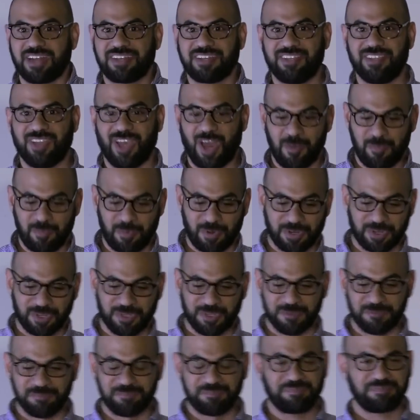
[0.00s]
to the operating
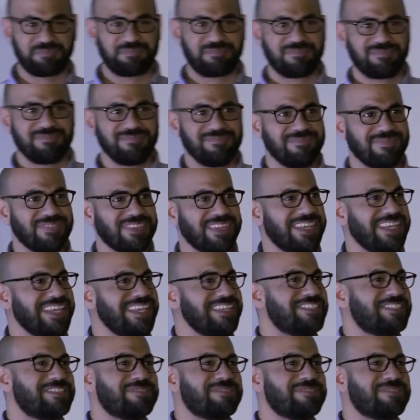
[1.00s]
room. He's